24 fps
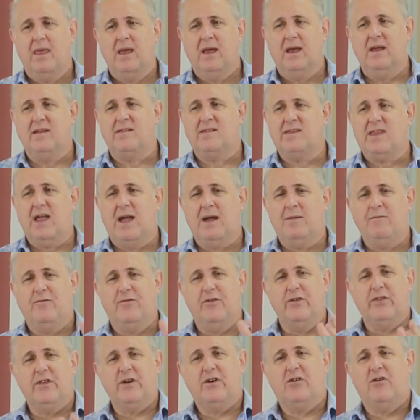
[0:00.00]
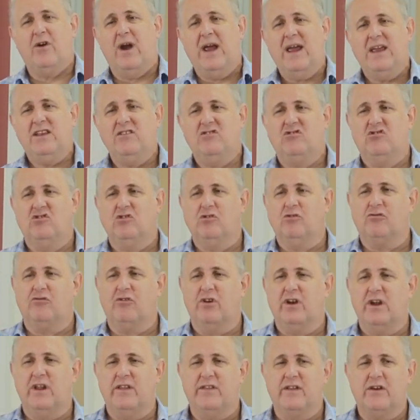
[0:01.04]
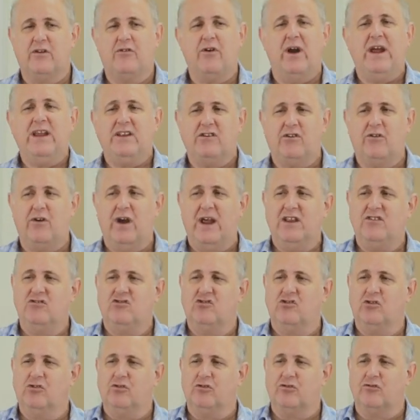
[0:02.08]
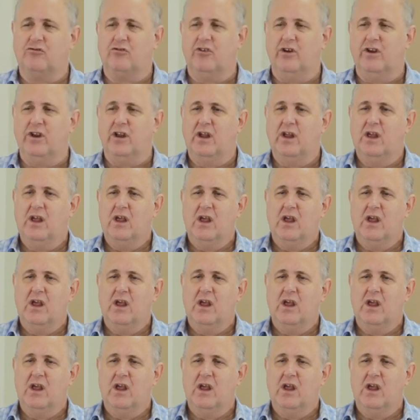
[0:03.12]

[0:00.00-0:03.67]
It's time for the grandchildren and the great-grandchildren.